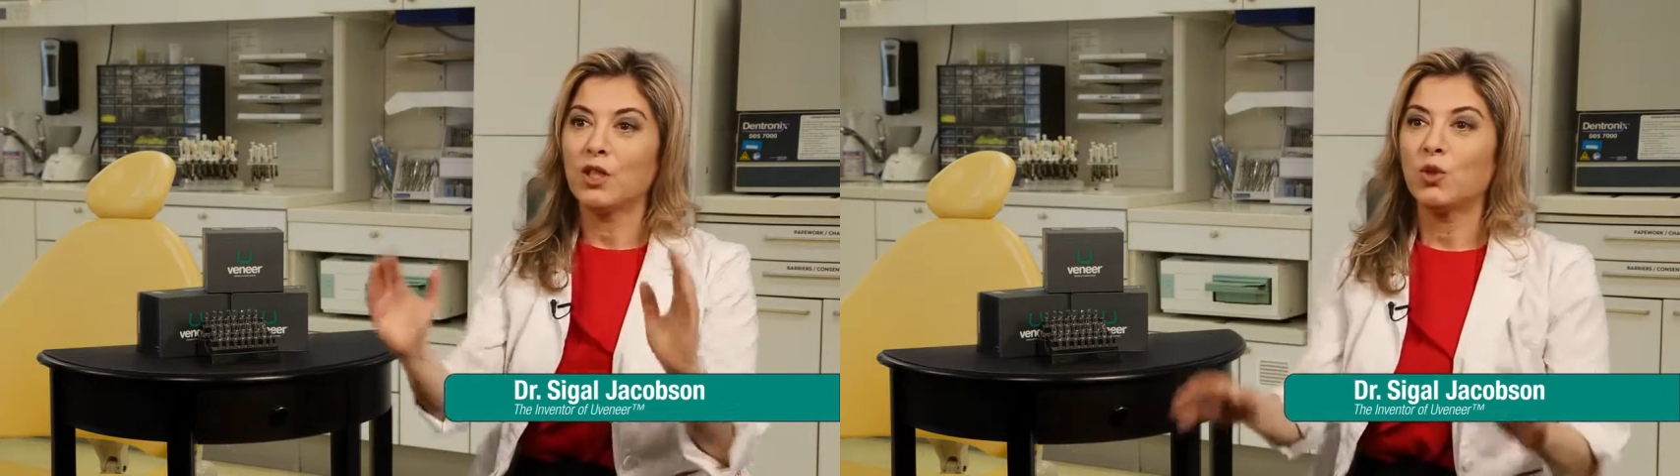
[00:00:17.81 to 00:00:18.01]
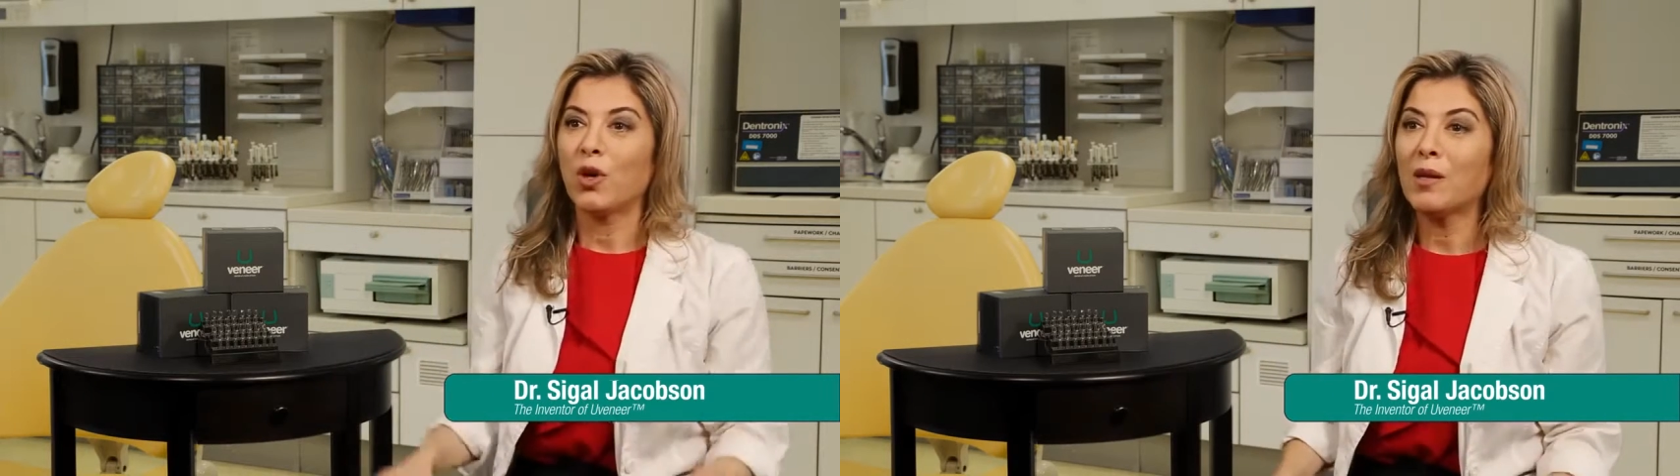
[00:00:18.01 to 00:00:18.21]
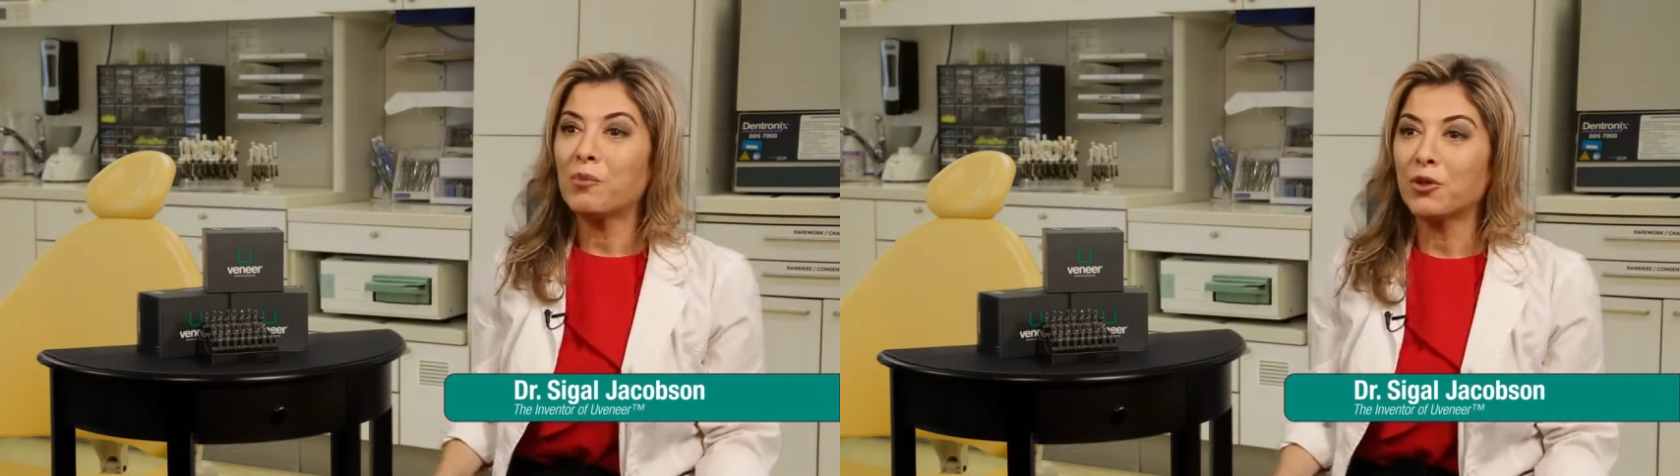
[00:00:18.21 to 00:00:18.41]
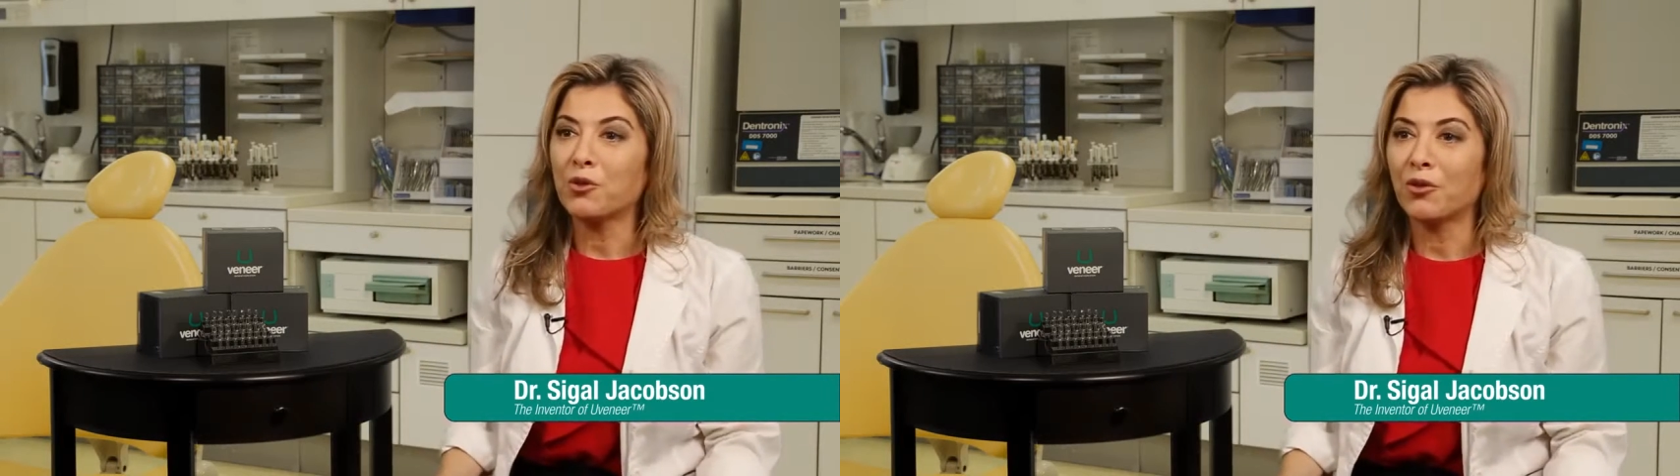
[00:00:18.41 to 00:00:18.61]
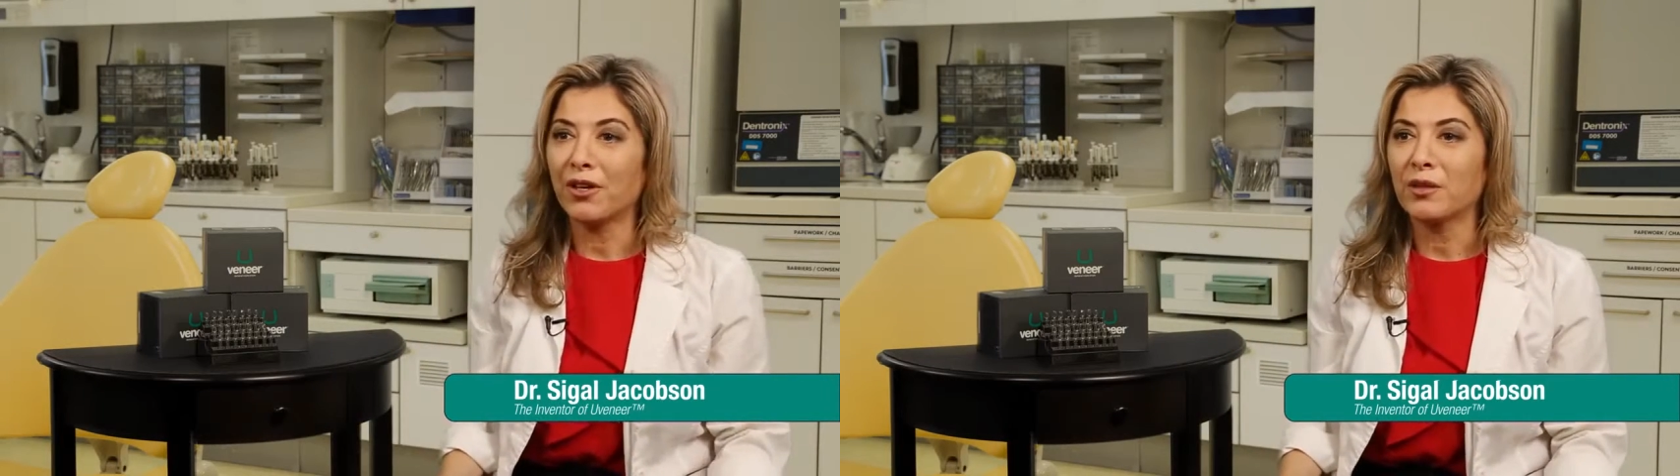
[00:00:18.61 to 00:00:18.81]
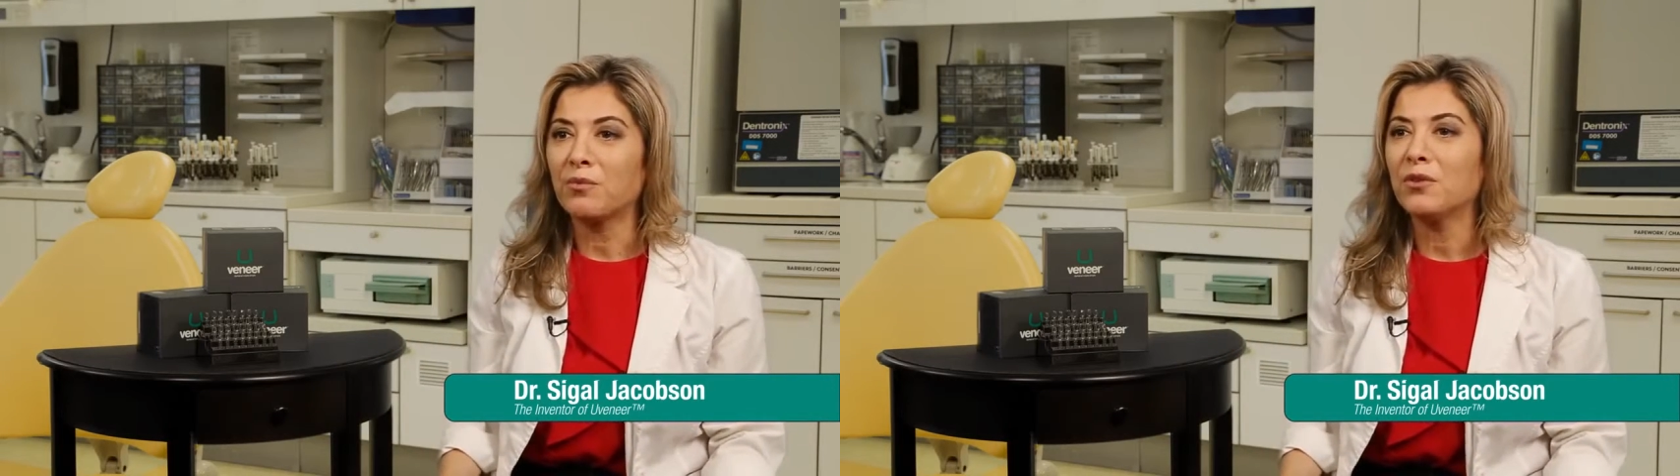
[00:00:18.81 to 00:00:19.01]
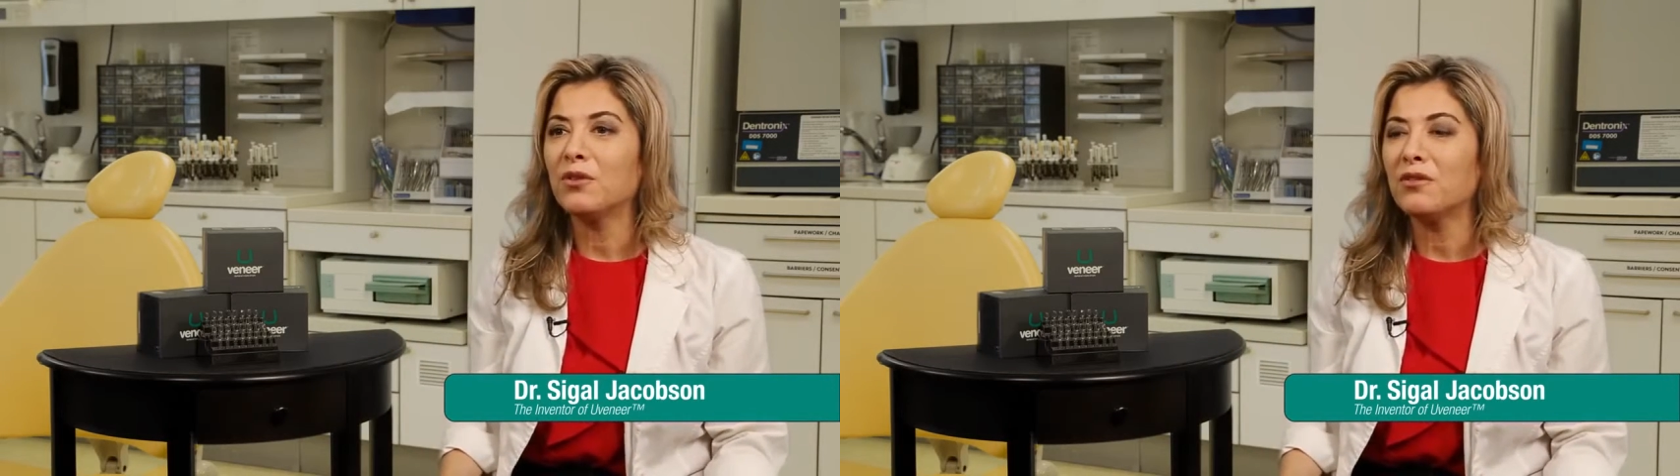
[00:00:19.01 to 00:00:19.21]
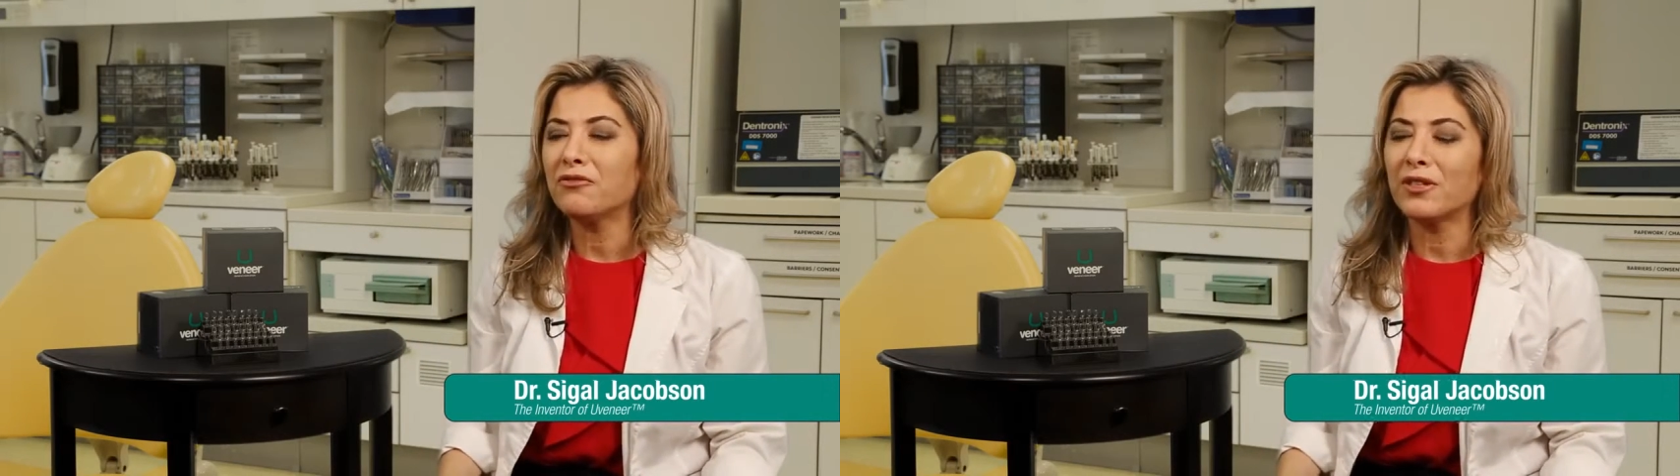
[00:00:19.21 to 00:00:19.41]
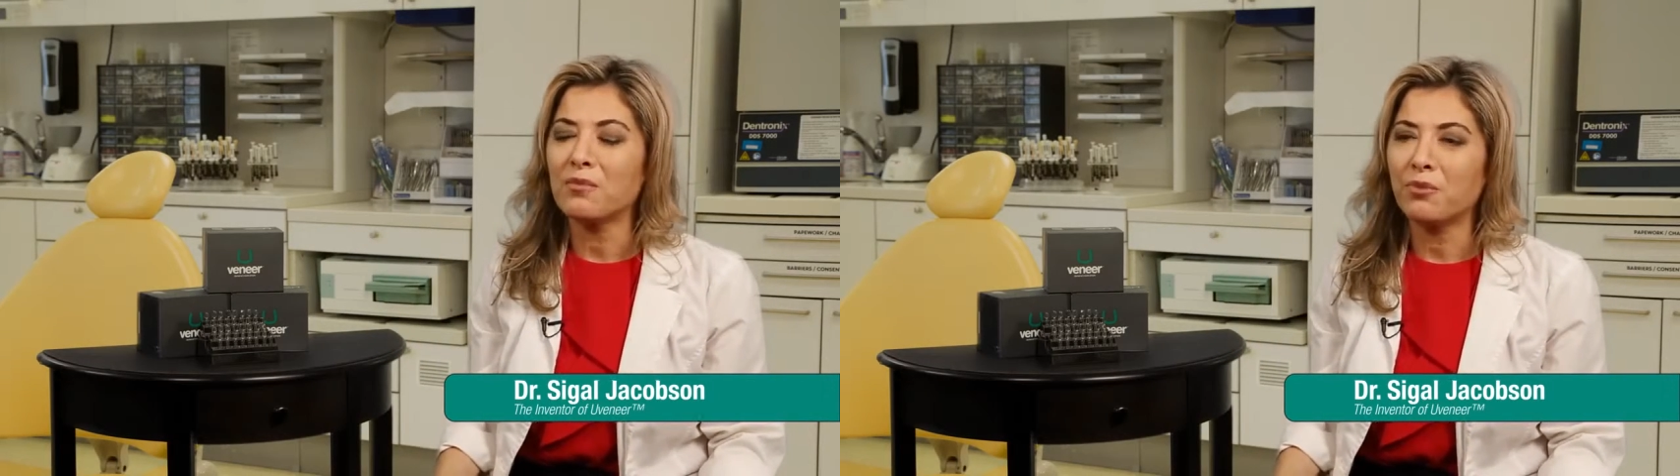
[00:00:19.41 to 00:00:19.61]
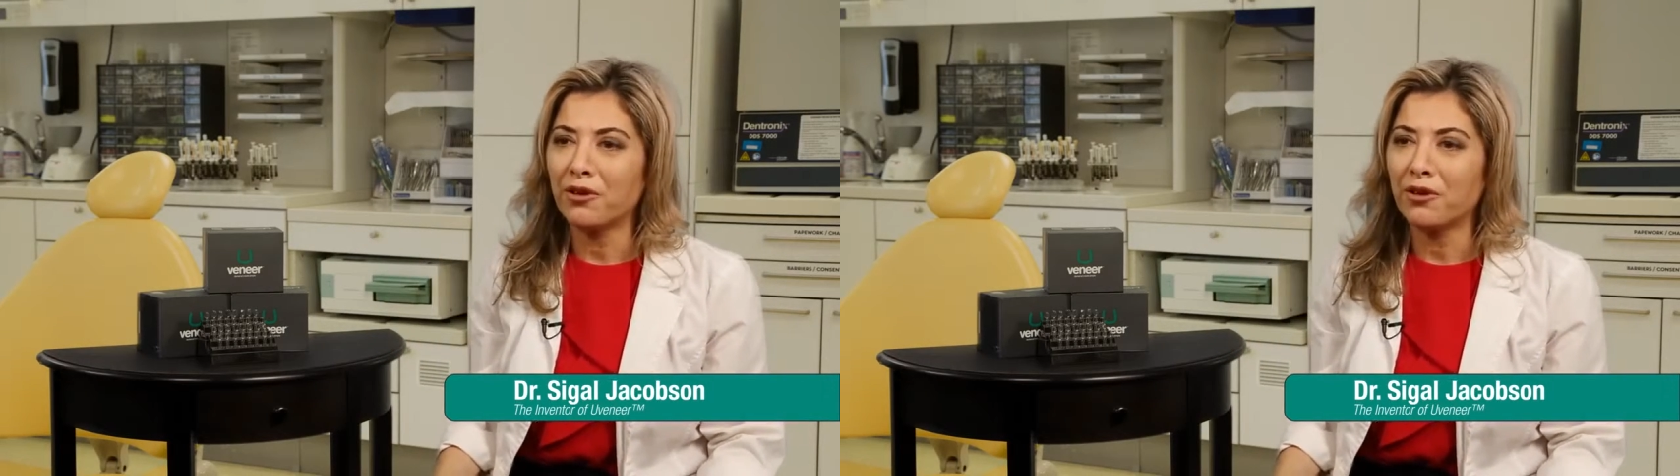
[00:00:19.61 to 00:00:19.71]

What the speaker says: to help you to create beautiful and